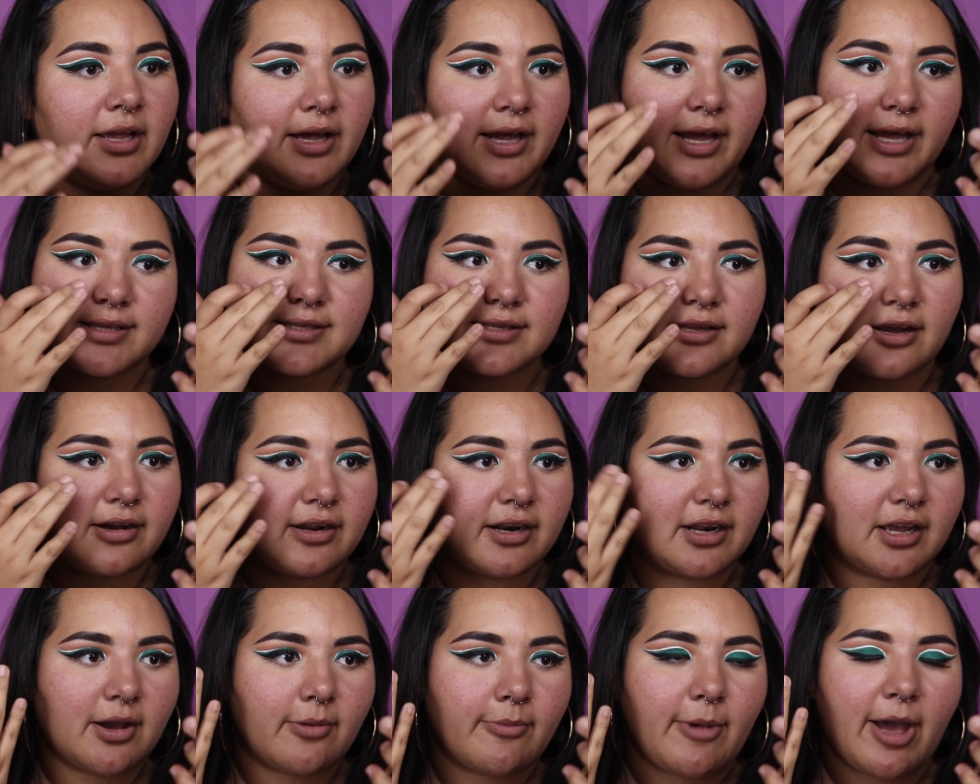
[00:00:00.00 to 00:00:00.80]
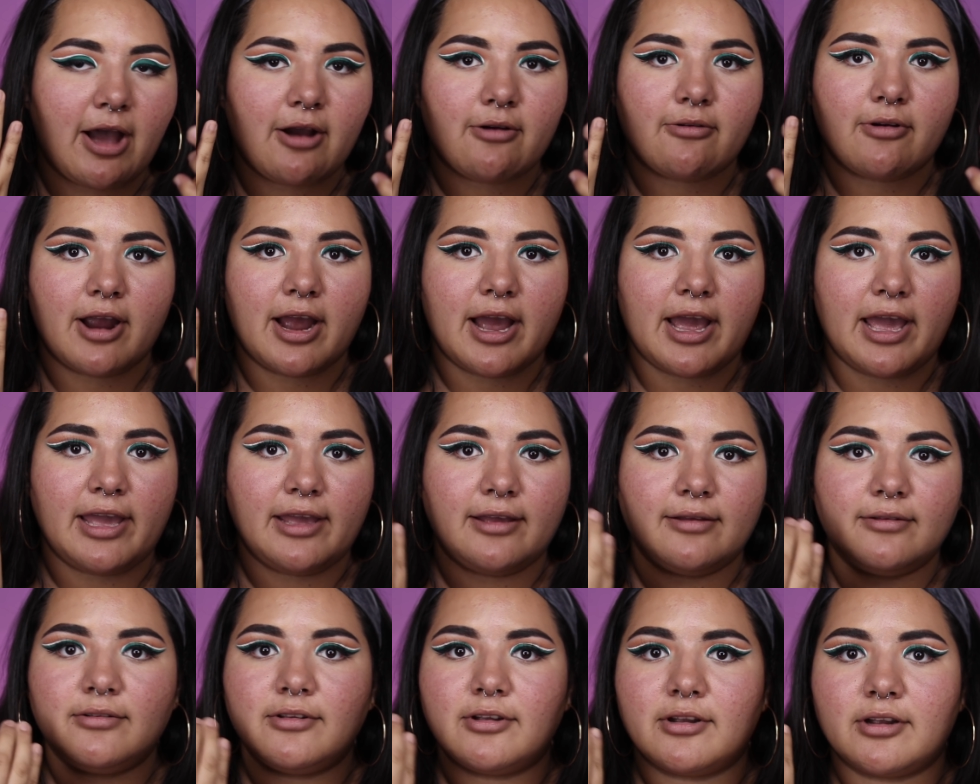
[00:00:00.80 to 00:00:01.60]
It's not going to come out
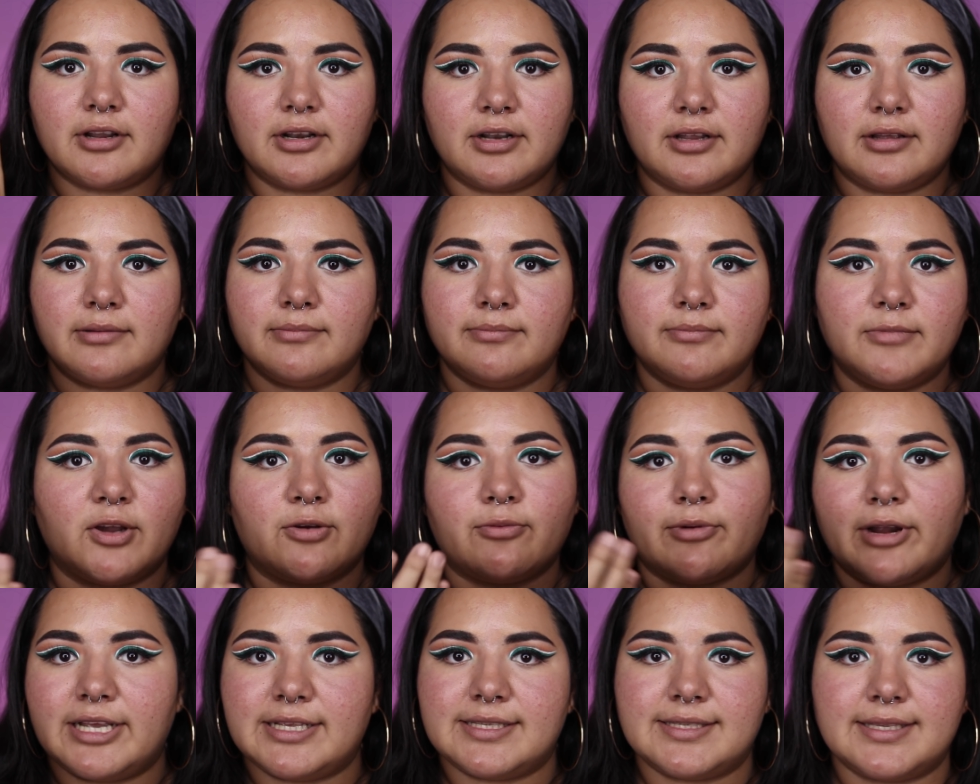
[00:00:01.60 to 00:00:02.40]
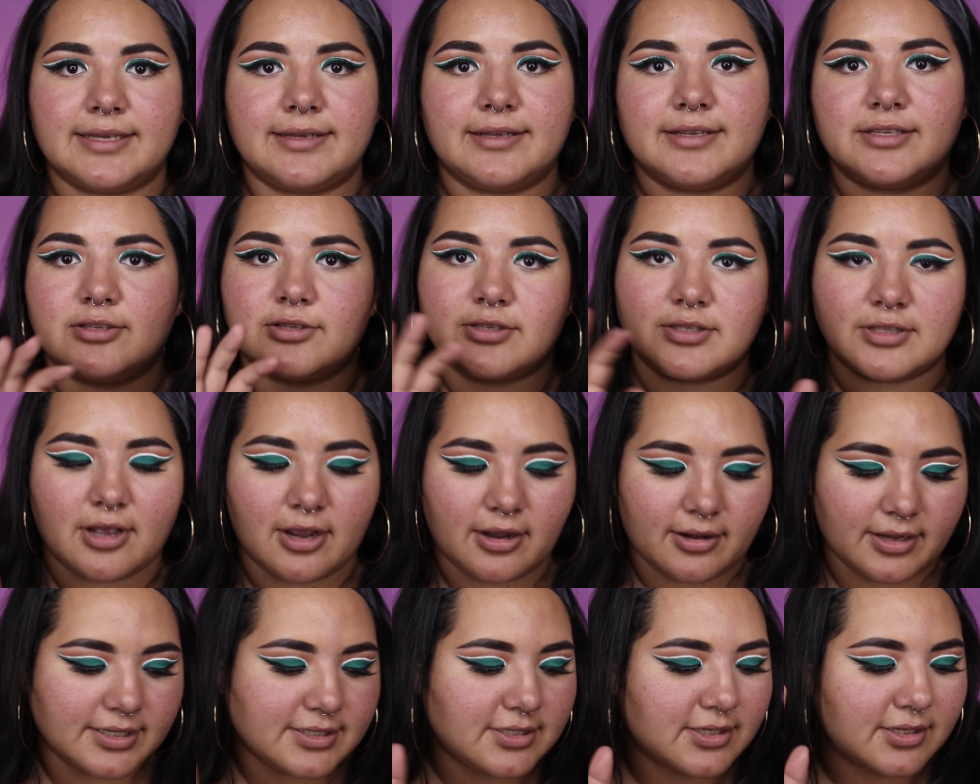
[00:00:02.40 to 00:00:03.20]
right. You're going to erase it. It's just
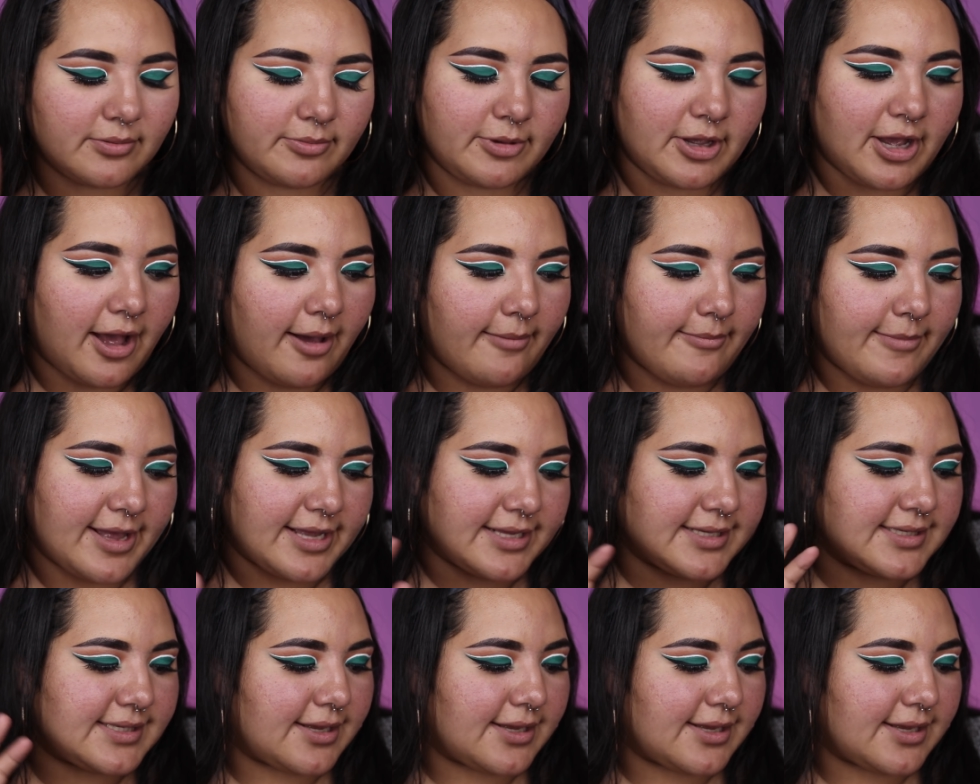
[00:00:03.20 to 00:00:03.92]
not, it's going to be a hot mess.